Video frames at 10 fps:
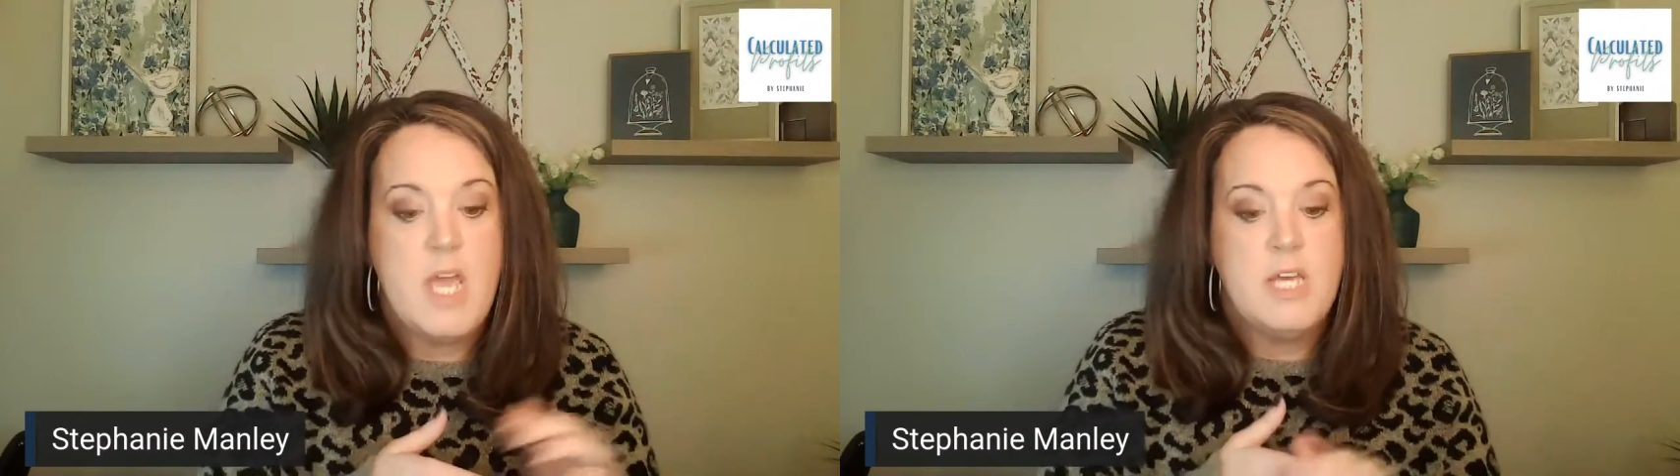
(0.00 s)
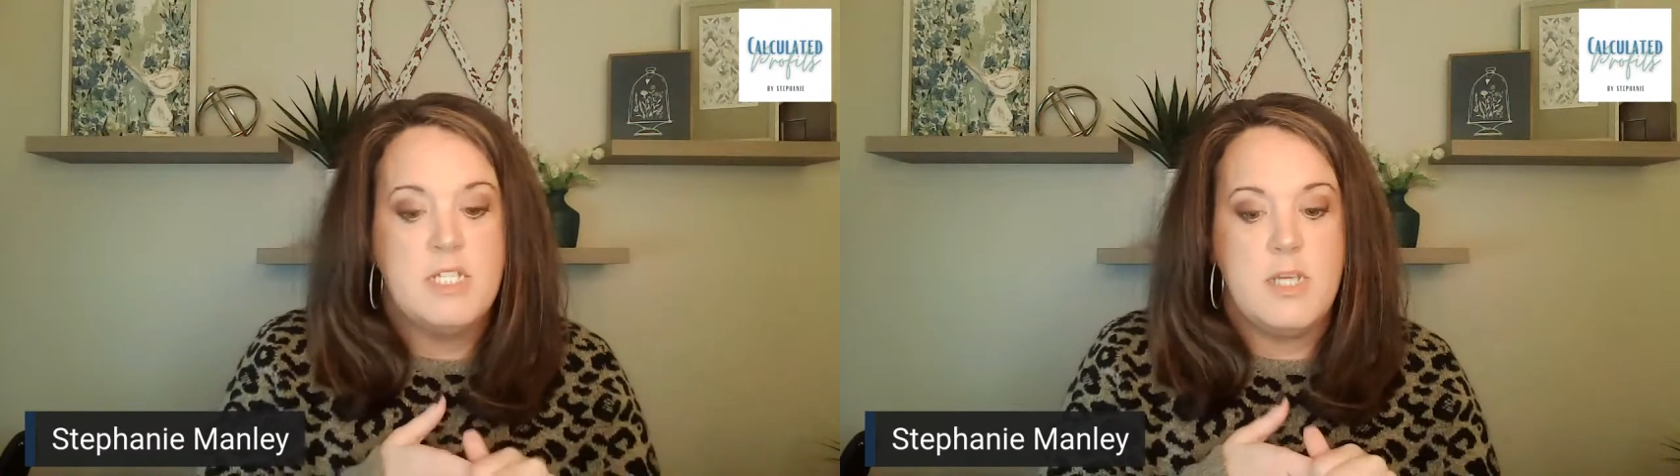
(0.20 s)

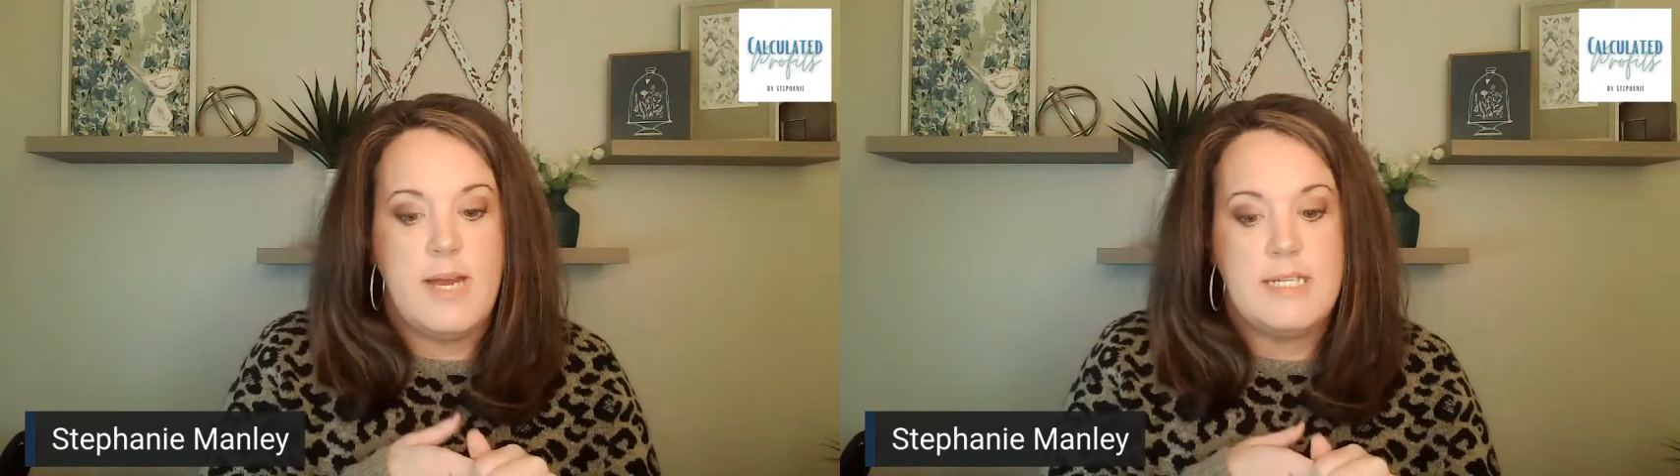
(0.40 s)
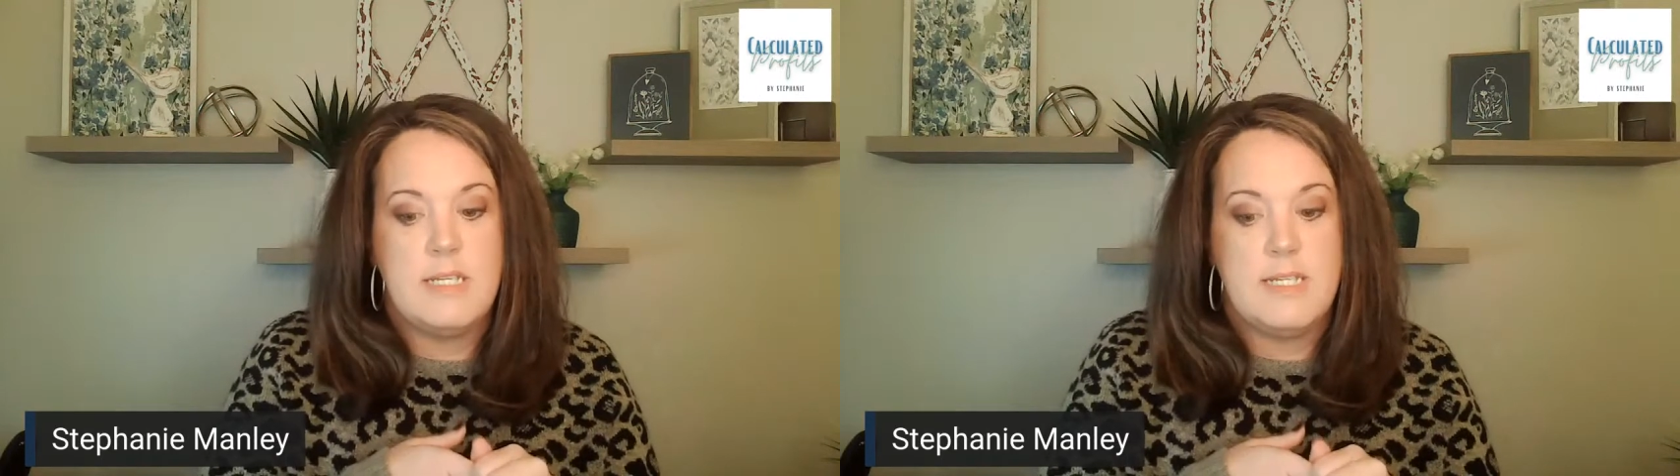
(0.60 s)
So
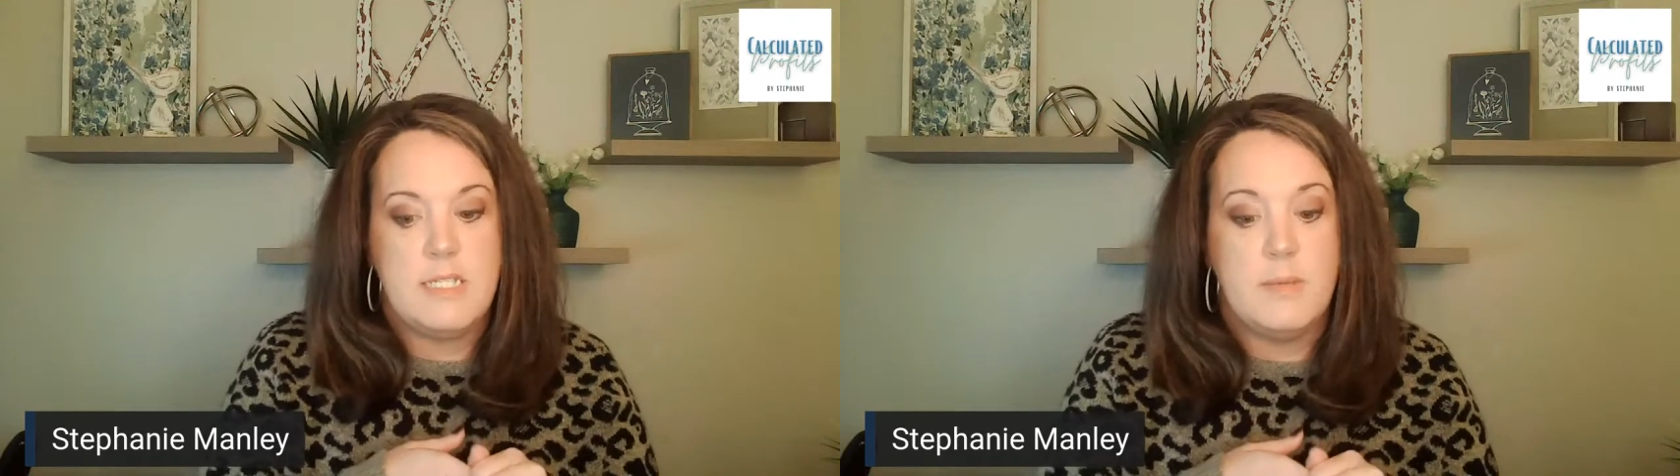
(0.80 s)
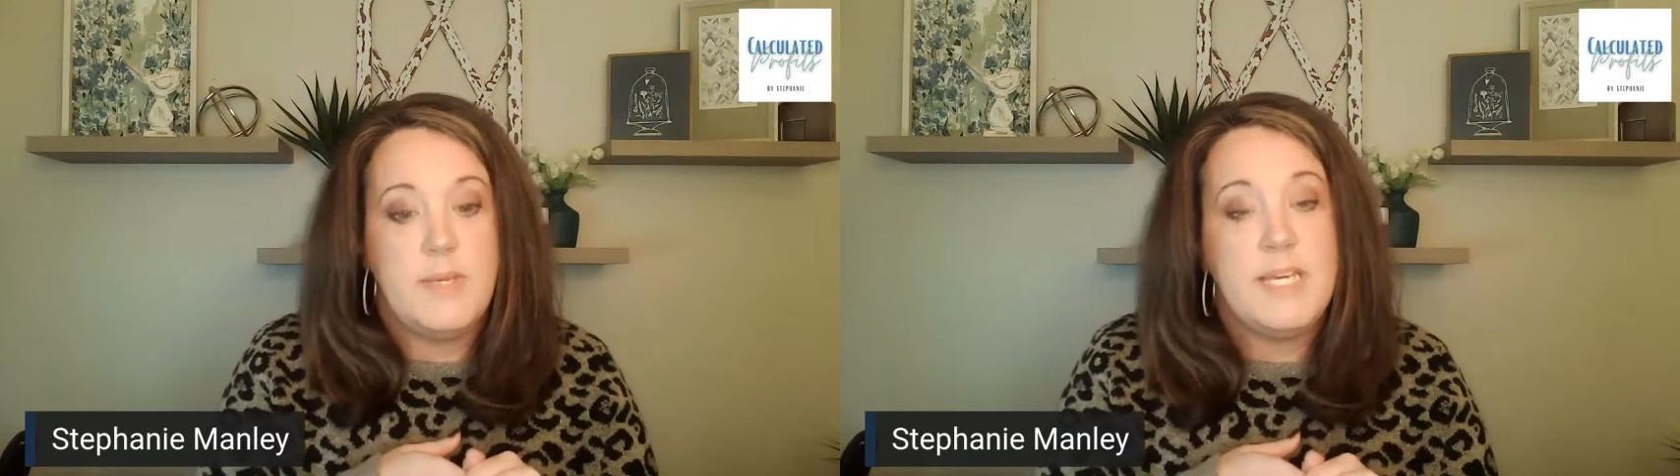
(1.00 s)
as an
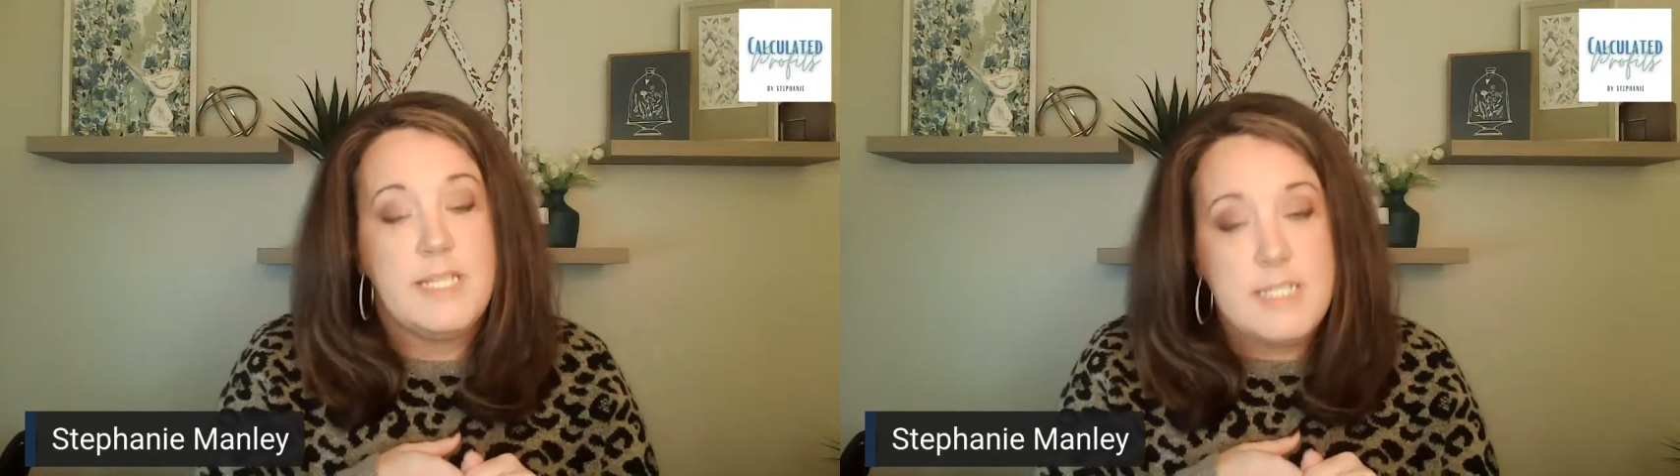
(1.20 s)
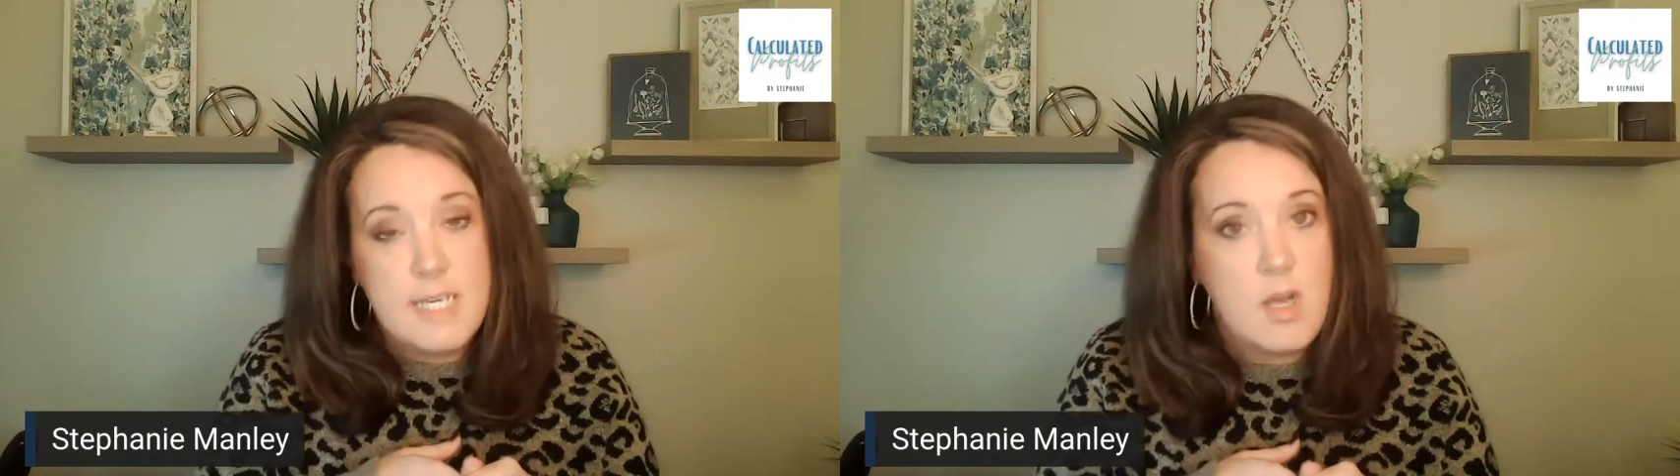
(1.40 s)
independent